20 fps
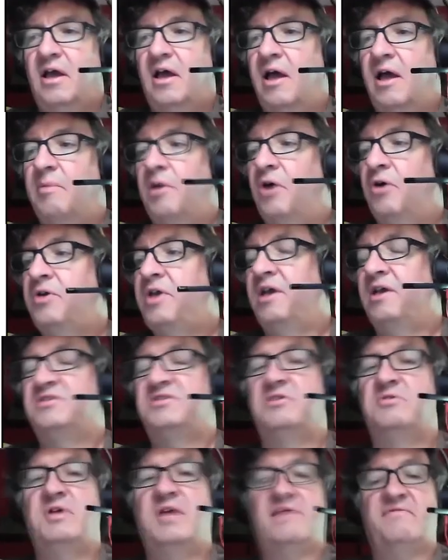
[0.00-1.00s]
Um, okay,
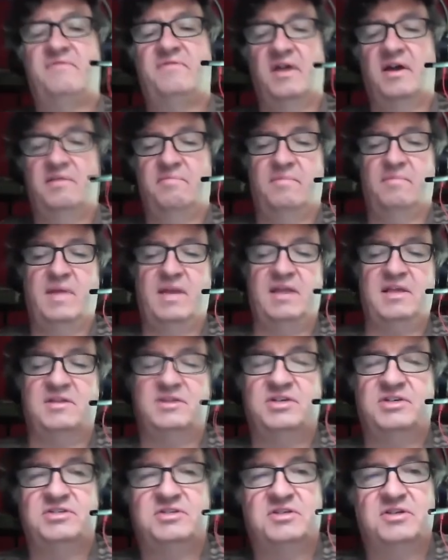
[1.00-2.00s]
so we have uh, many
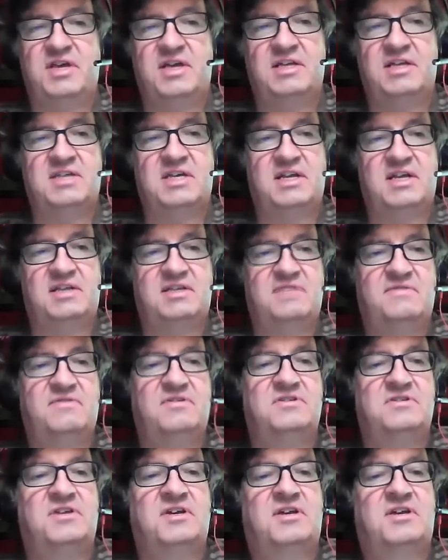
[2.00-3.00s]
additional hands-on
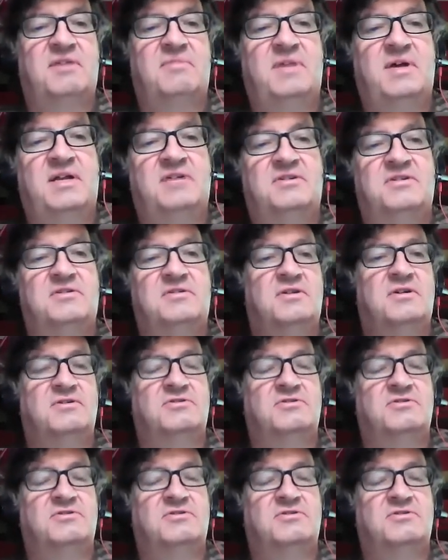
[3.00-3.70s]
activities, like I mentioned.